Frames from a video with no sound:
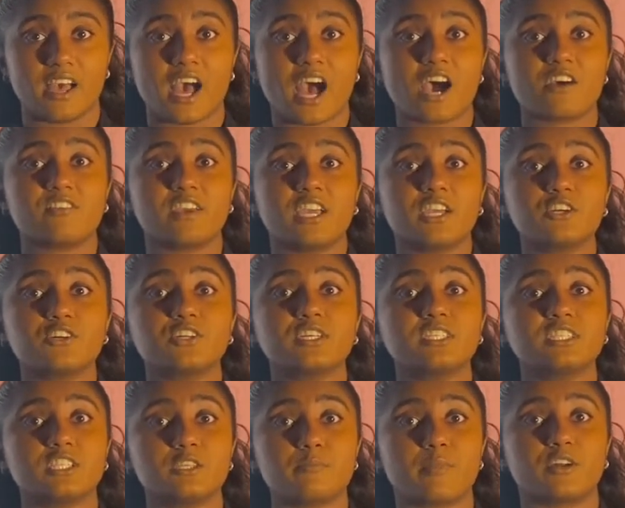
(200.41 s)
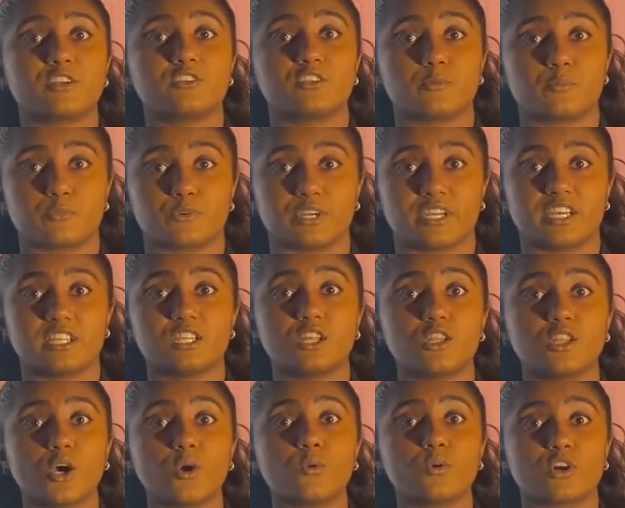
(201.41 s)
have increased the amount of debris in the
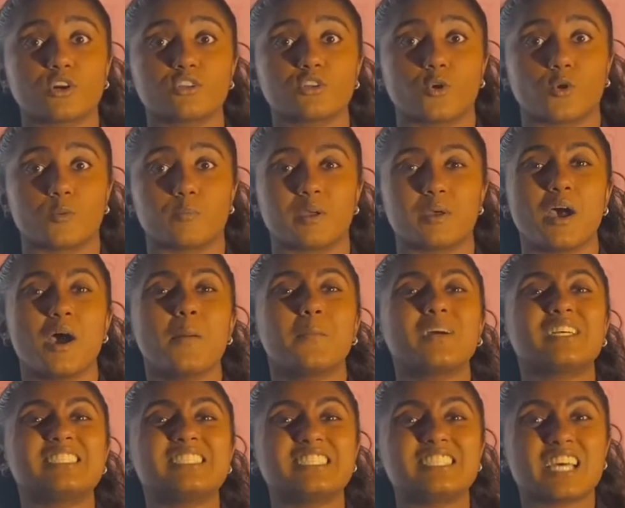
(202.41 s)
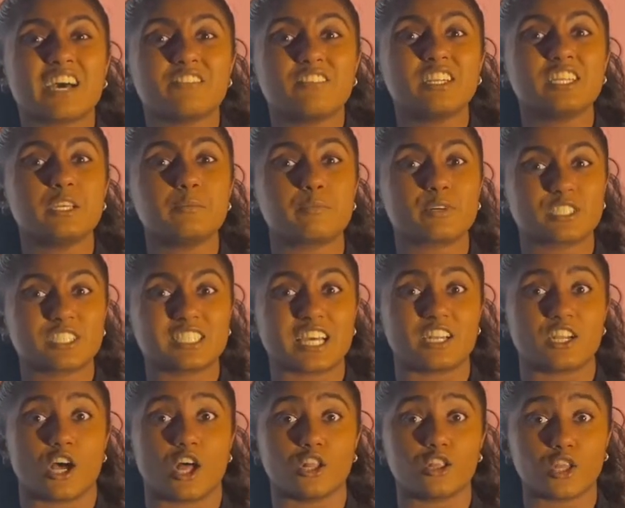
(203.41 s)
low Earth orbit by
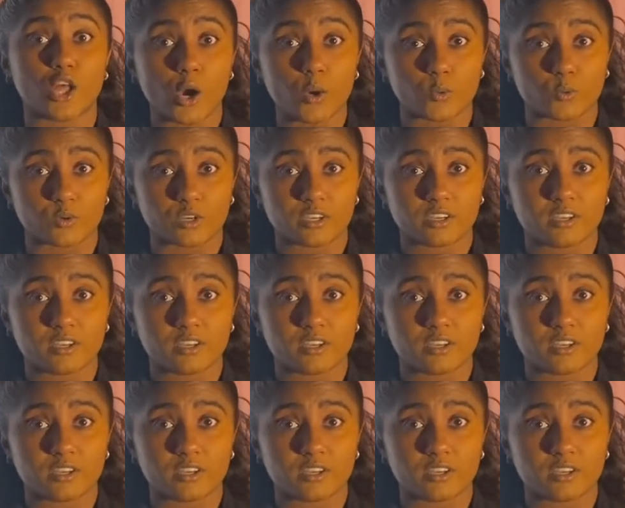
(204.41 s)
70% alone.